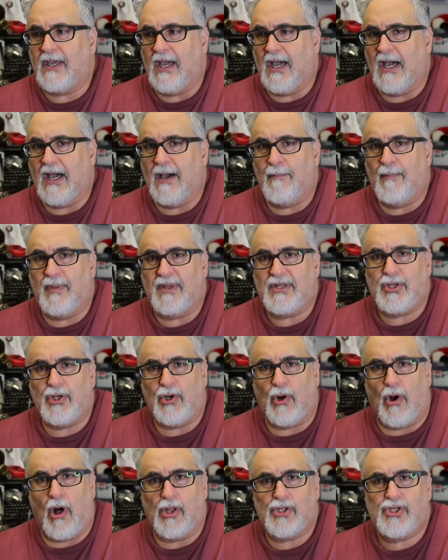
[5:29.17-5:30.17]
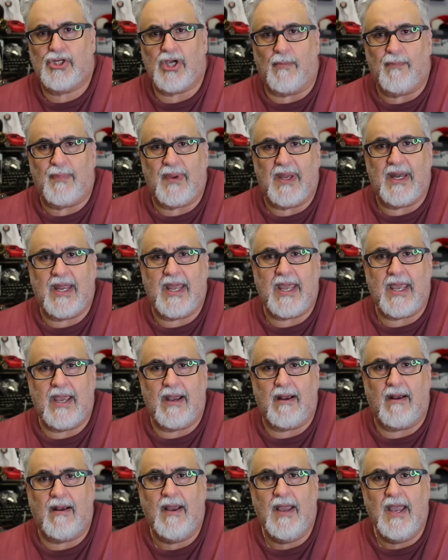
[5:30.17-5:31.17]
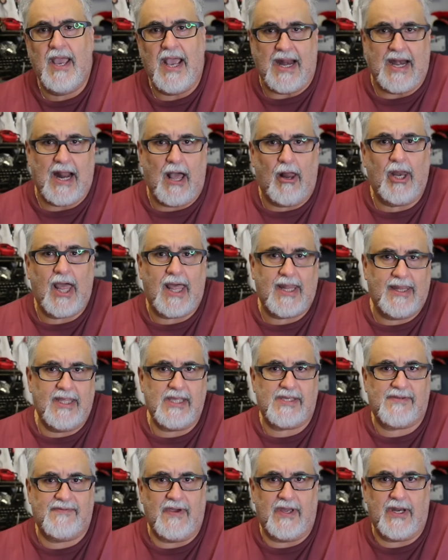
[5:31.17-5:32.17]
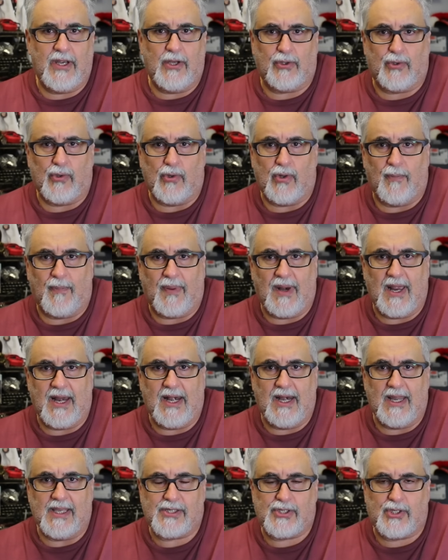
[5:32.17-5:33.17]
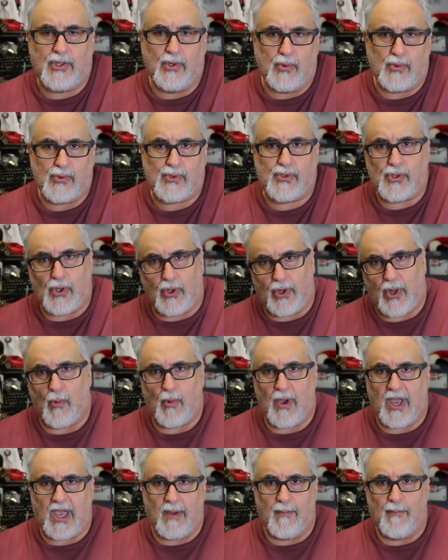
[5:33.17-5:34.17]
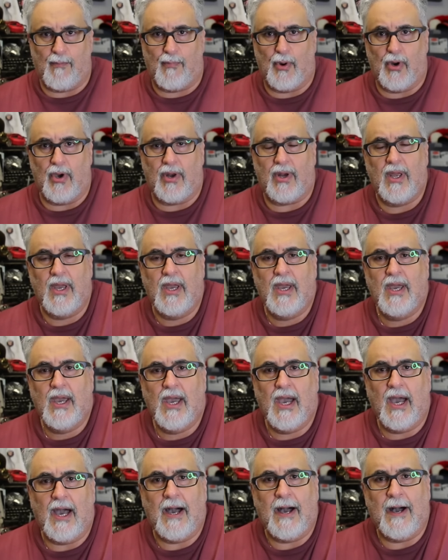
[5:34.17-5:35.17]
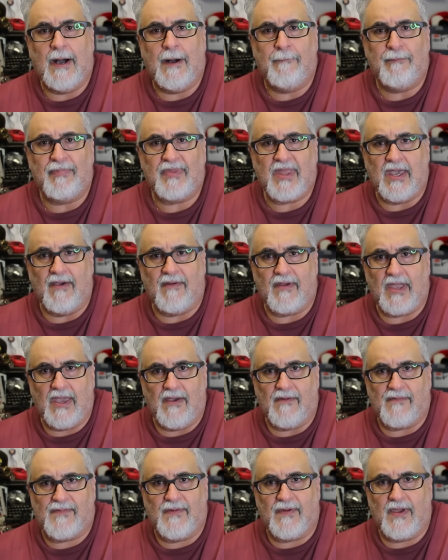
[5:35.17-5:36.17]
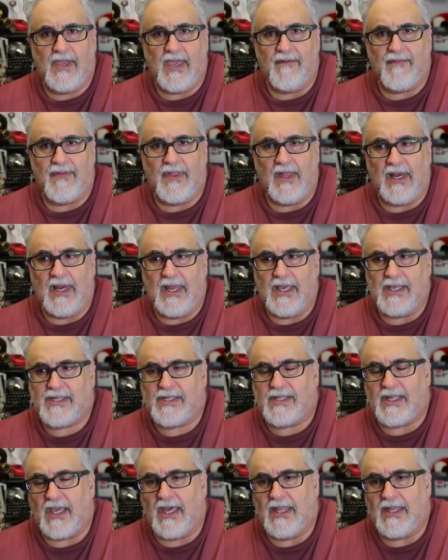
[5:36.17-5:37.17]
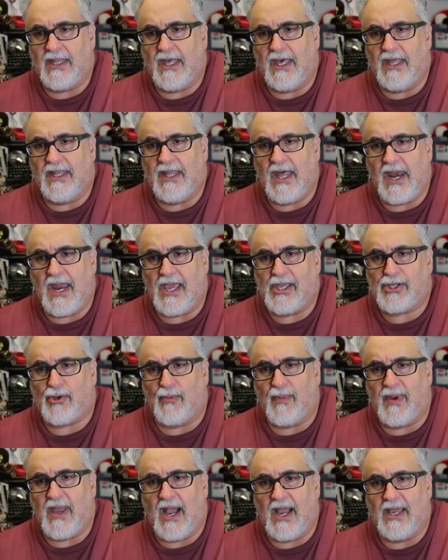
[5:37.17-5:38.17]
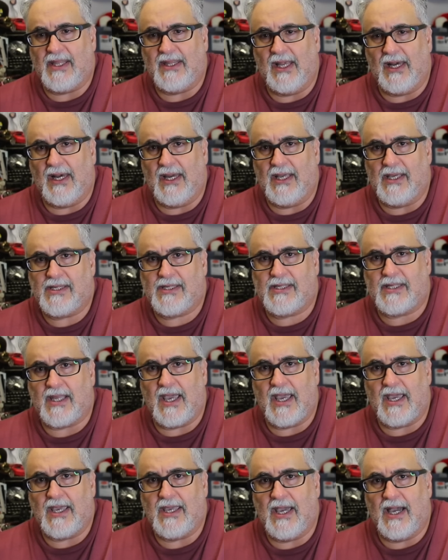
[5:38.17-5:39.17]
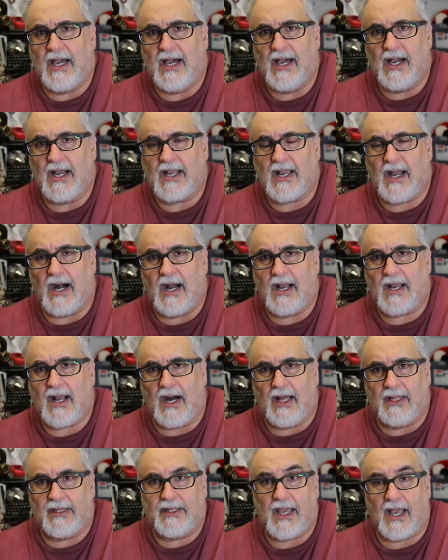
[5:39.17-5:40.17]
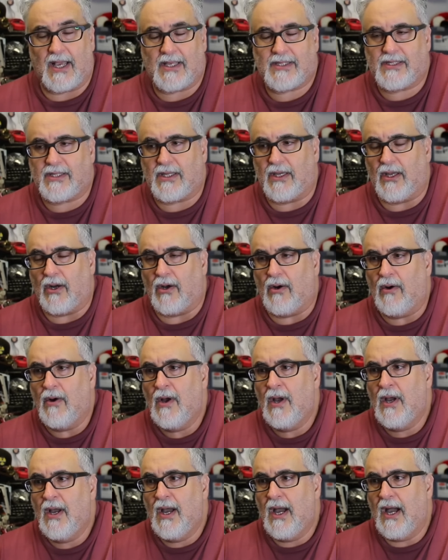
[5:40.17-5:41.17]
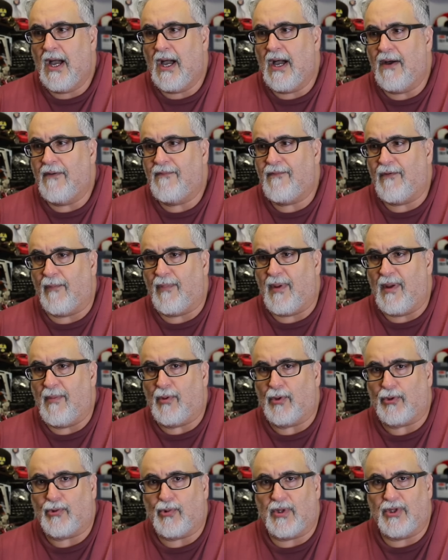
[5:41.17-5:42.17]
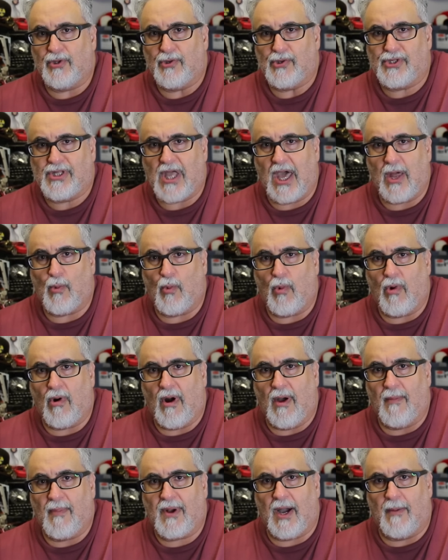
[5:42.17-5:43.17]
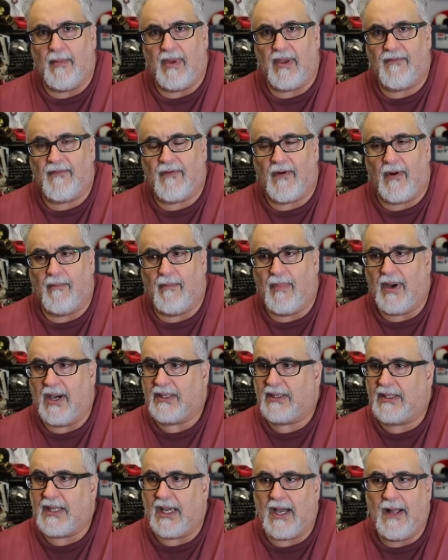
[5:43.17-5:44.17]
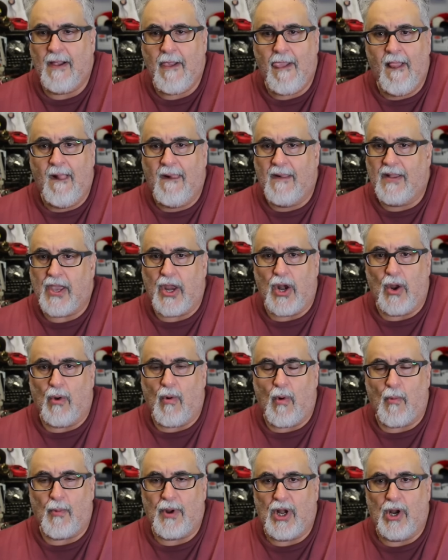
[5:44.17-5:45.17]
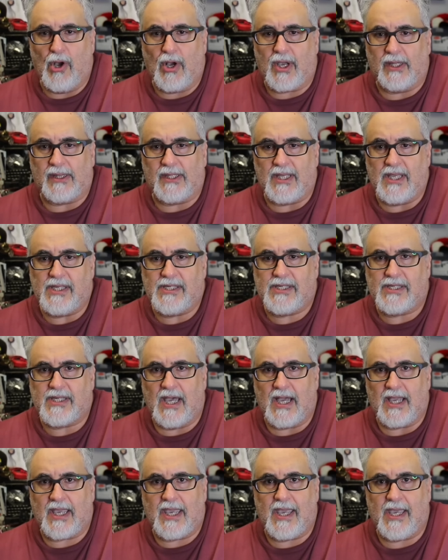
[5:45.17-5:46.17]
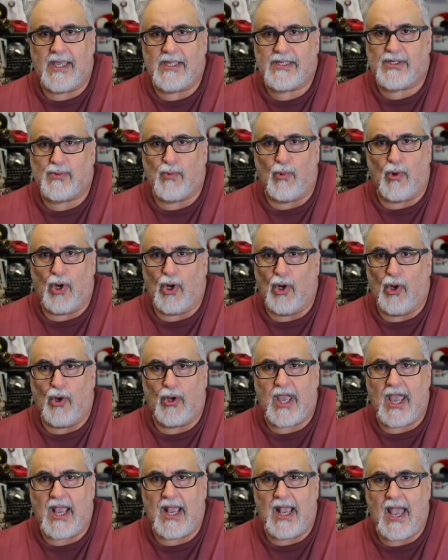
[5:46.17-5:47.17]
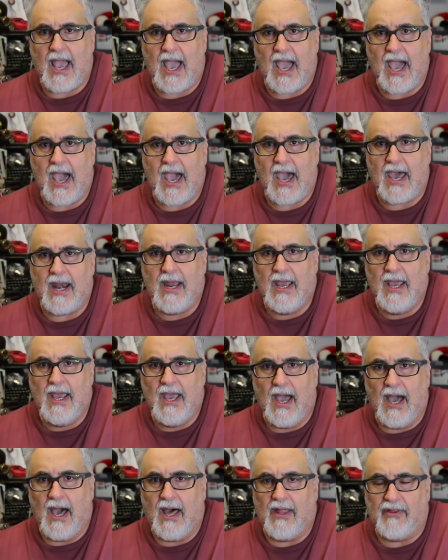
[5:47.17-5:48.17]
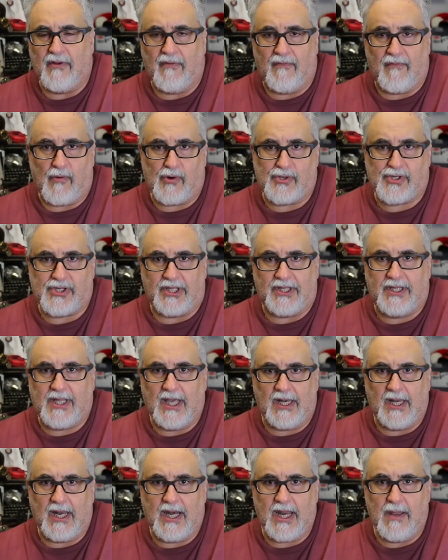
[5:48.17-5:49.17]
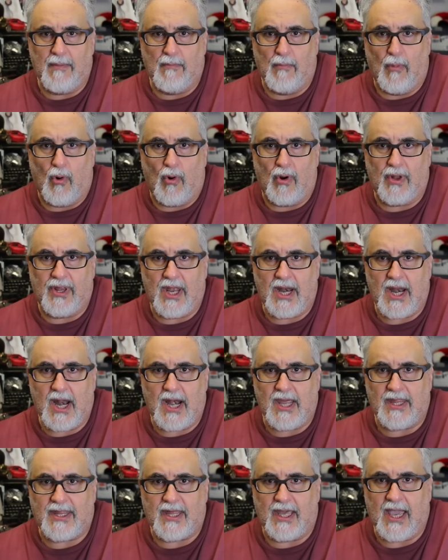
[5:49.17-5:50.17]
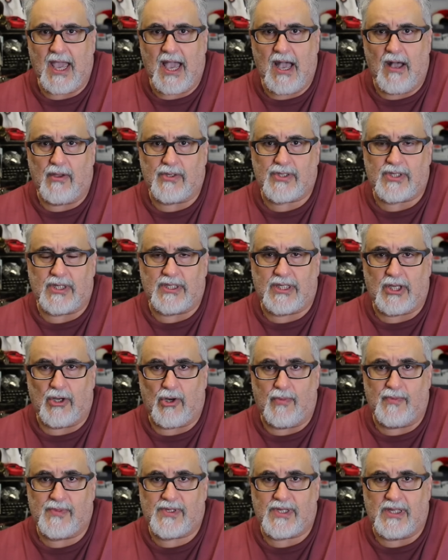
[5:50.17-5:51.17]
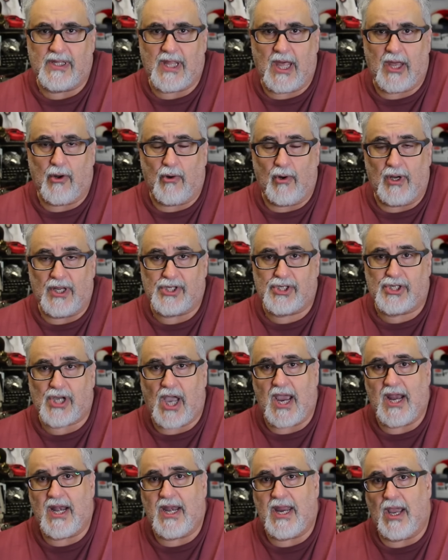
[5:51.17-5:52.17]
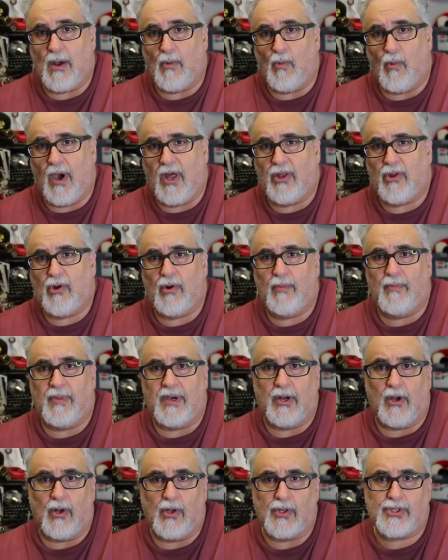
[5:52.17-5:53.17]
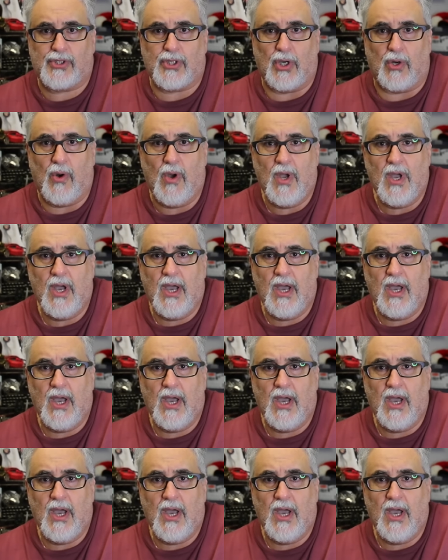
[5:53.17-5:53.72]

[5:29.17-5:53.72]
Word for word: but you know, I'll jump in here and I'll add this video to the playlist too so that we can put um, give give give the list and the, the nature behind the list a, uh, a, a context. You know, uh, for people to understand where I'm coming from. But, uh, you know, when we look at these uh, kits, we're looking at uh, their versatility more than anything else in terms of not only shiny and weathered, but also,